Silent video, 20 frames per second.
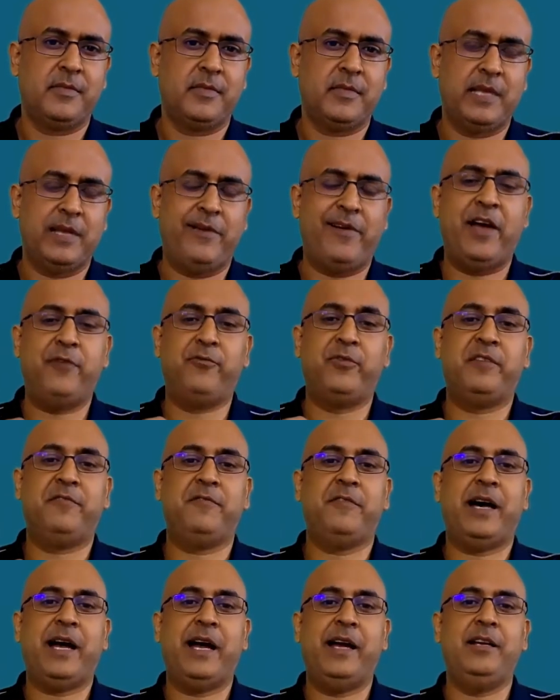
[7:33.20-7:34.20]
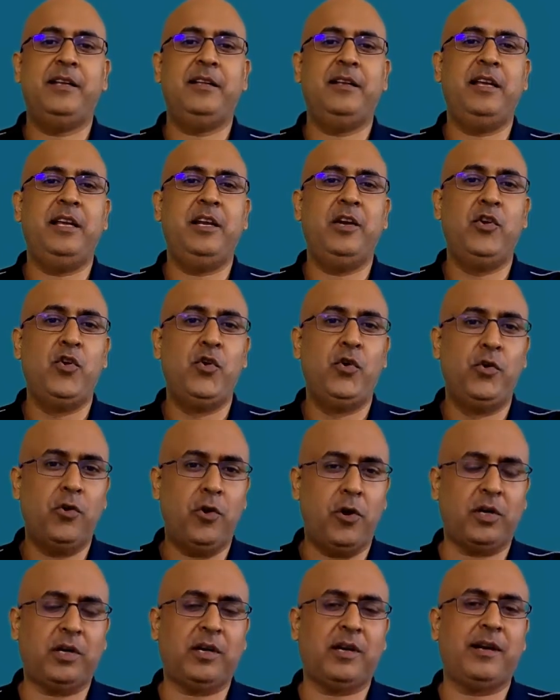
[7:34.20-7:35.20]
Now, I would have ideally
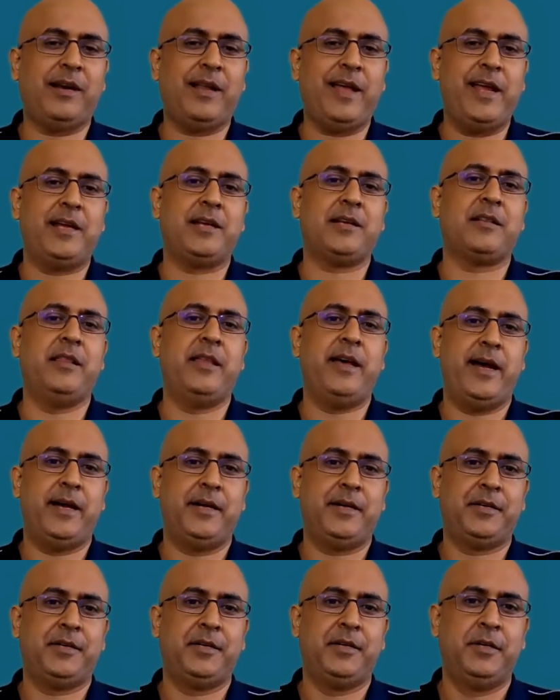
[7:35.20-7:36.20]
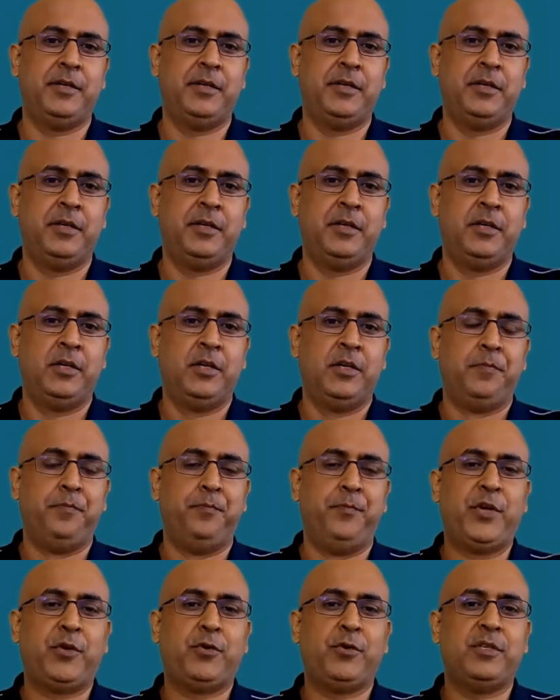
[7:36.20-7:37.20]
not liked that
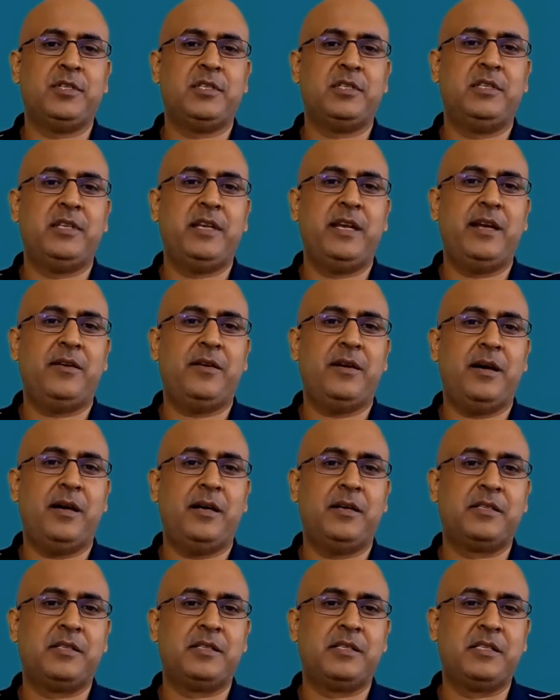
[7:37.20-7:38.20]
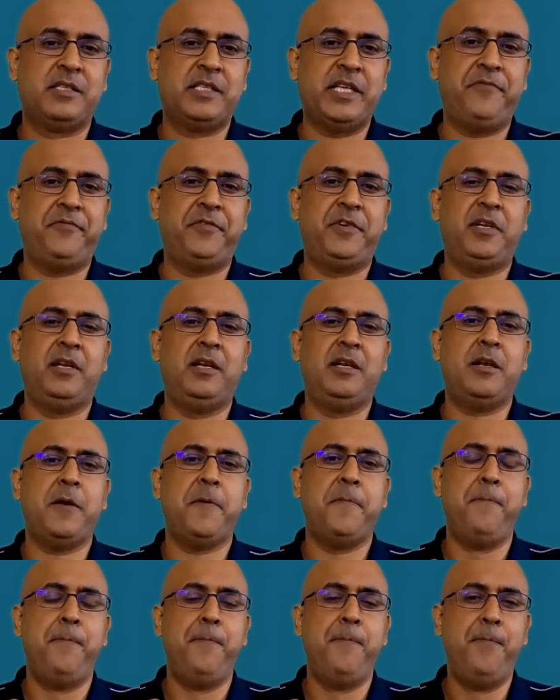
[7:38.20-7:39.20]
because there are several
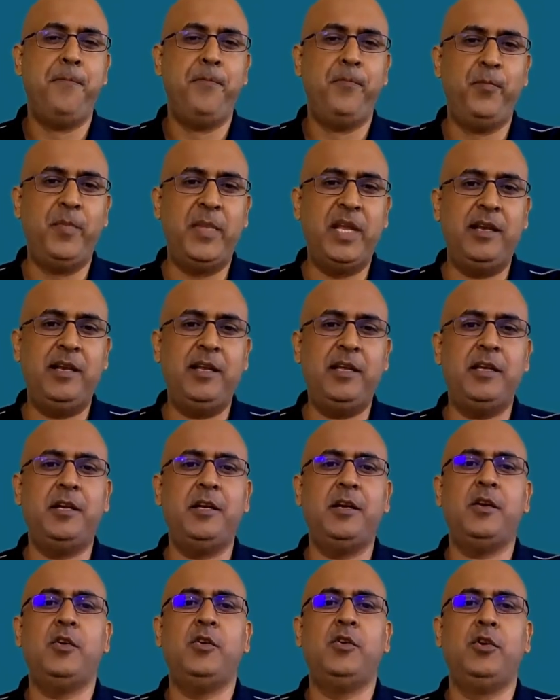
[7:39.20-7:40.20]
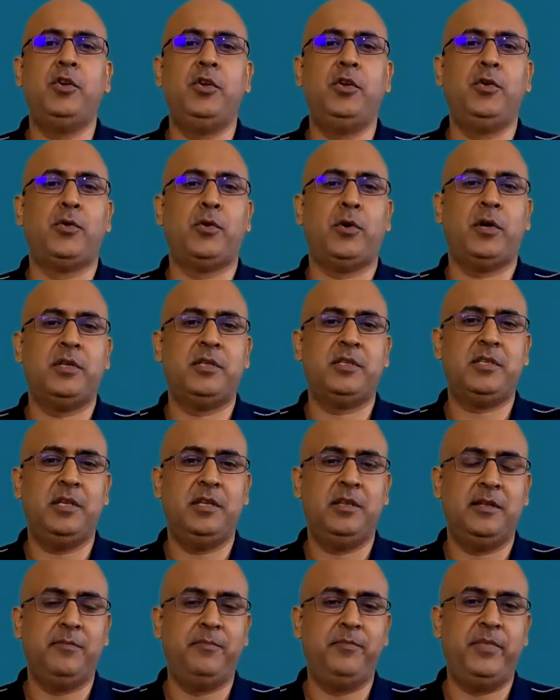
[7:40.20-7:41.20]
million neurons
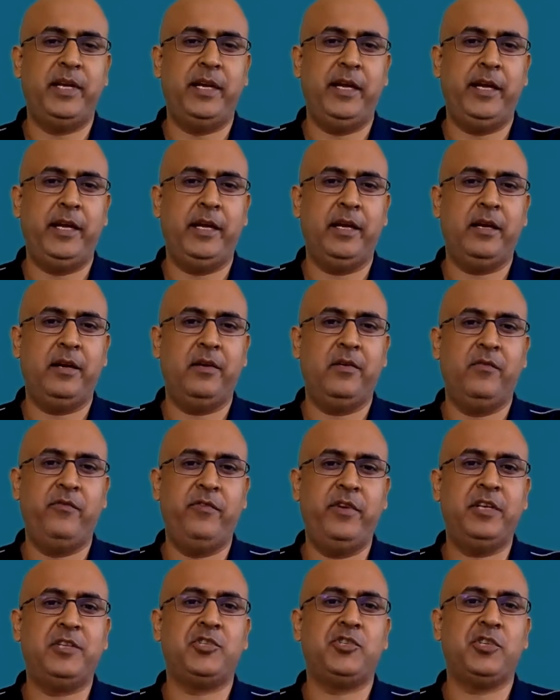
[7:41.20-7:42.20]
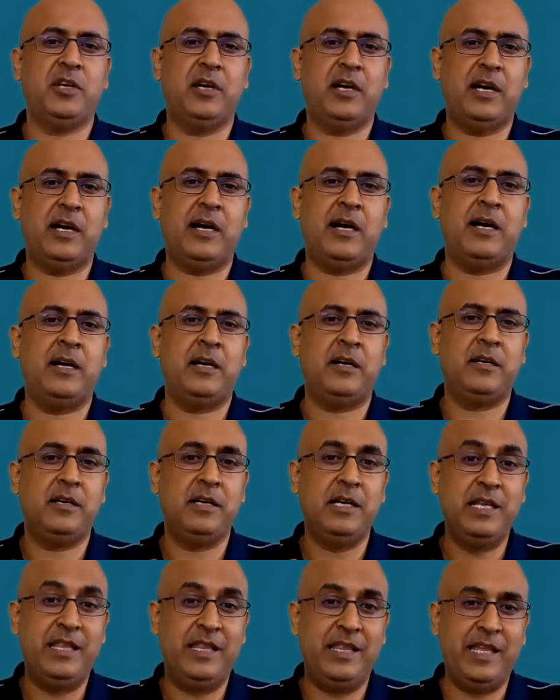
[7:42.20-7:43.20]
in the brain which are
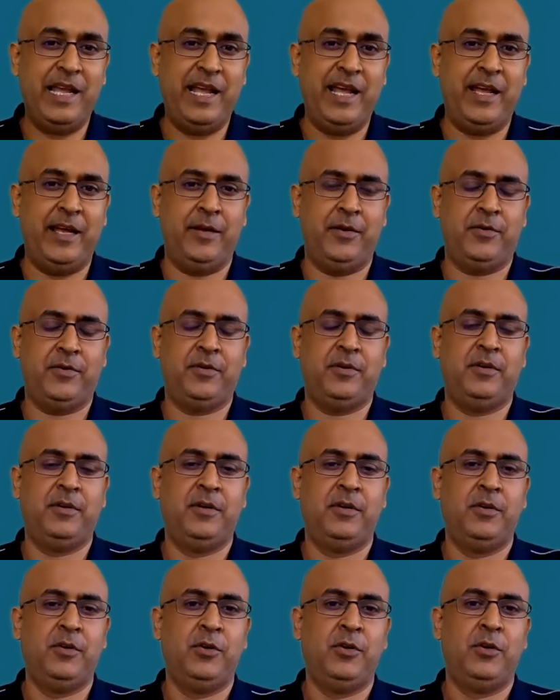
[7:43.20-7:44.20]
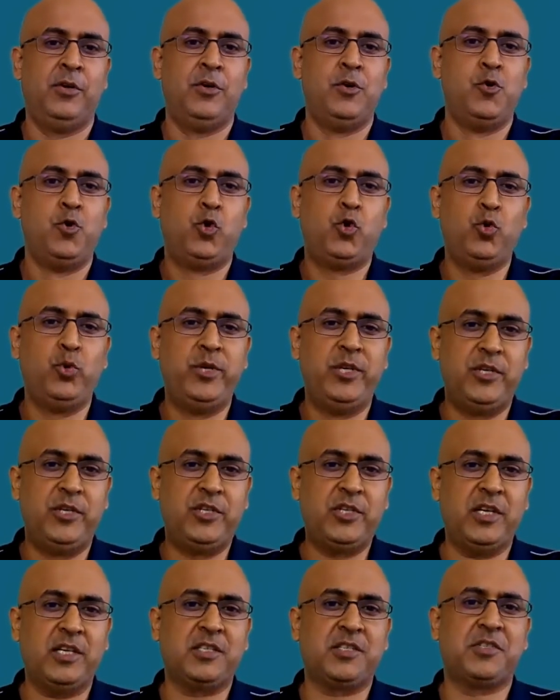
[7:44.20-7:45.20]
there to
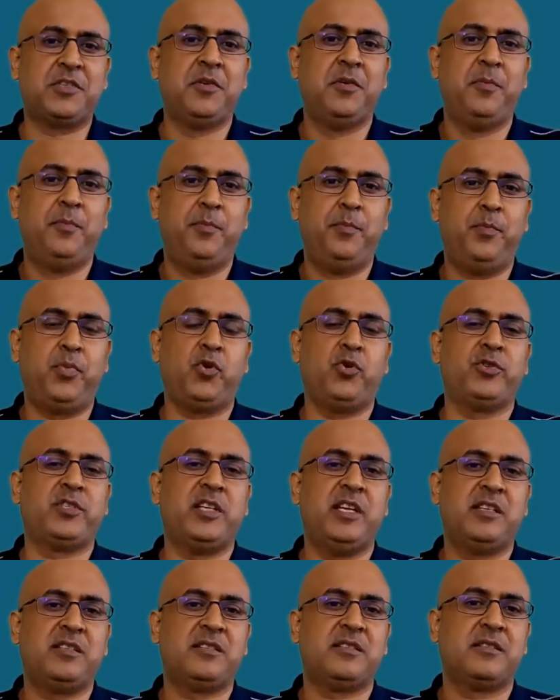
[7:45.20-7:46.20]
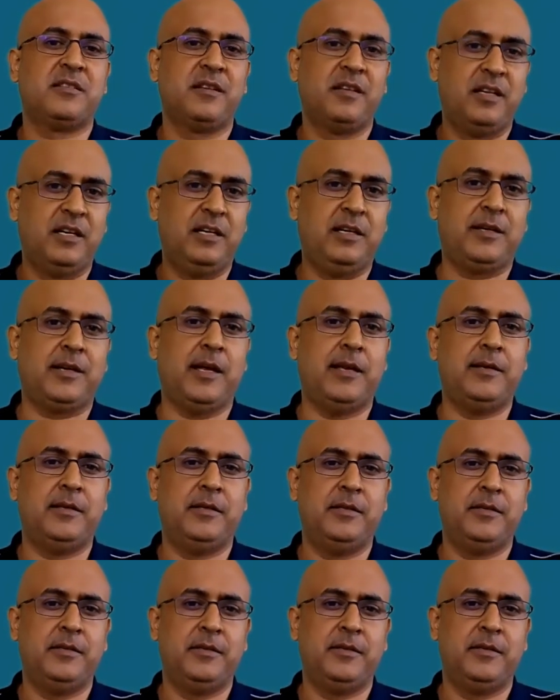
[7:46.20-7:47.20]
just process color.